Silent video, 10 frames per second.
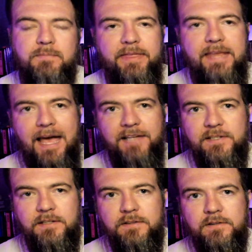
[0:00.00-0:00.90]
But the
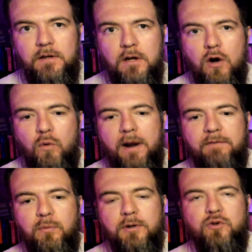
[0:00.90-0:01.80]
essence,
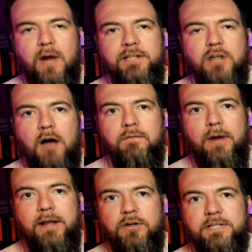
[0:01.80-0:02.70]
whenever we're trying to offer
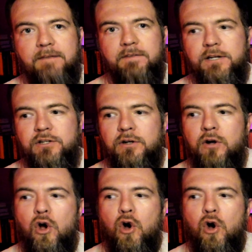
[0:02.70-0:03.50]
a good definition,